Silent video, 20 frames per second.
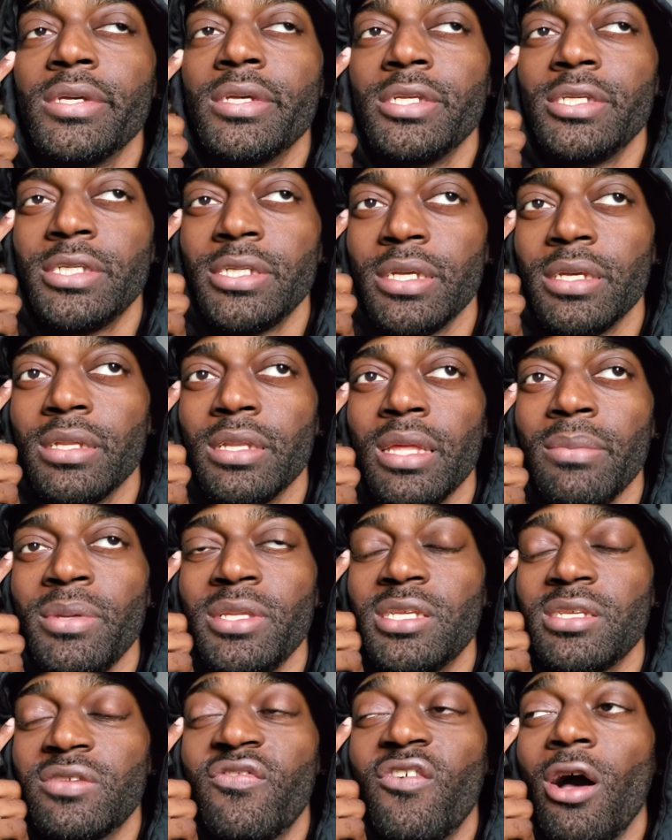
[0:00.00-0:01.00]
Shit, let me
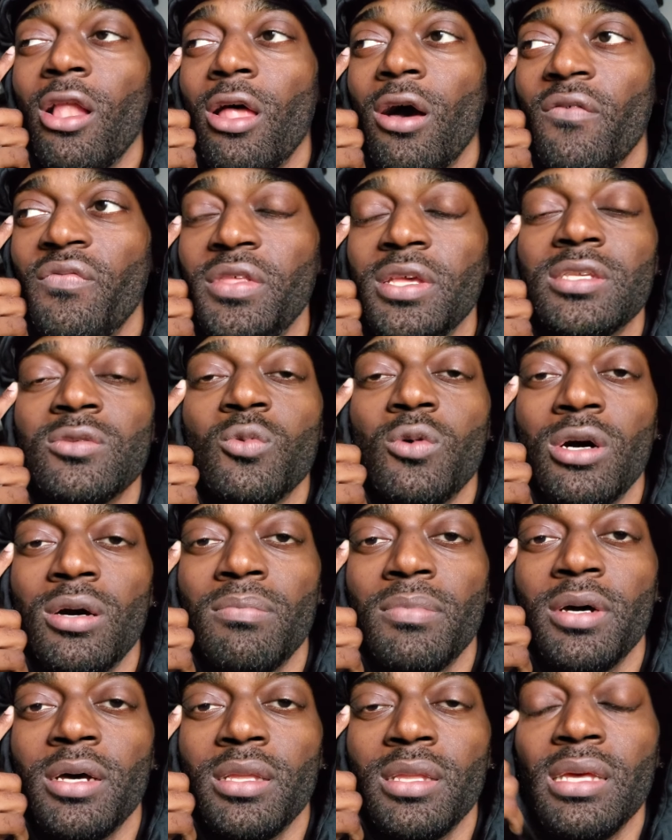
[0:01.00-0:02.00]
just fall off this one
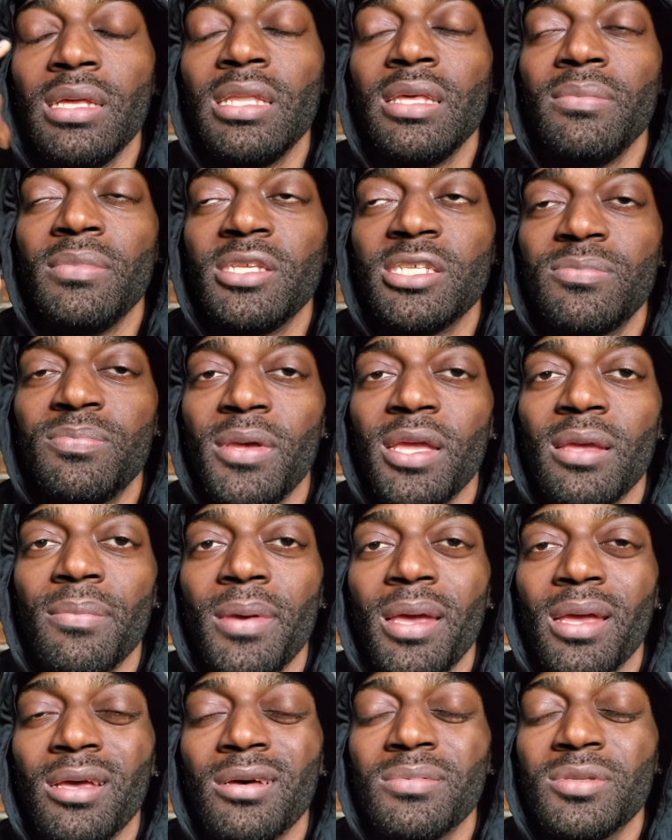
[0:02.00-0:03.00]
month and let me just pick it
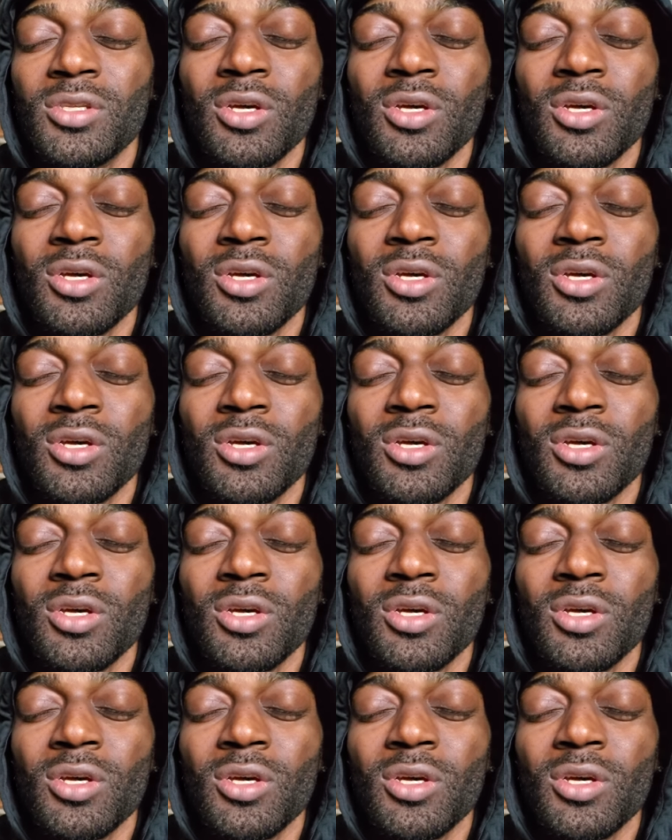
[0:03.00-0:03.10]
back up.